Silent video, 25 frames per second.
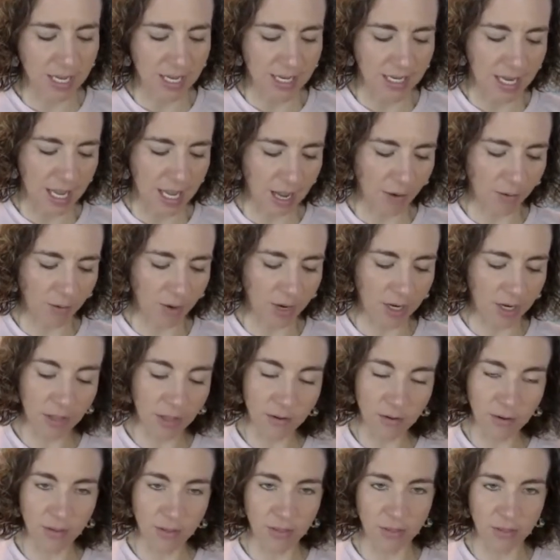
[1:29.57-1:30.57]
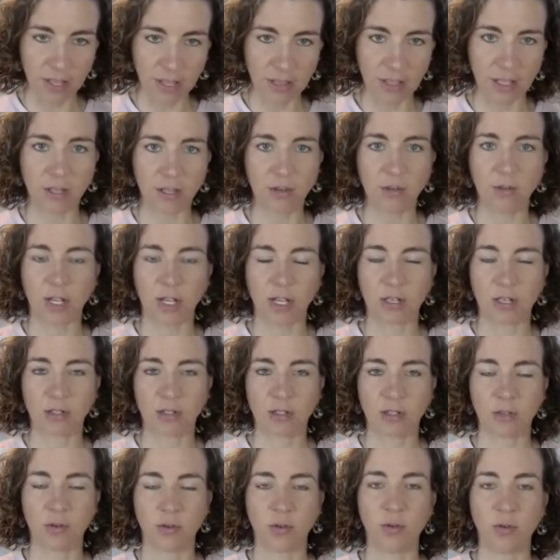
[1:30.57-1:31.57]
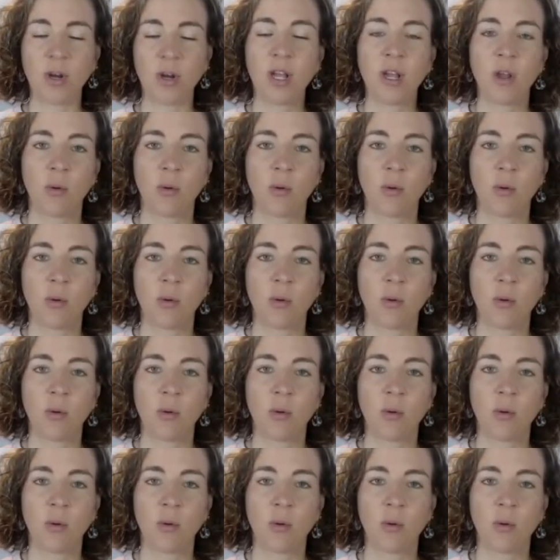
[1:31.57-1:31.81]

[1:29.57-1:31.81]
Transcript: Now, another thing that you can do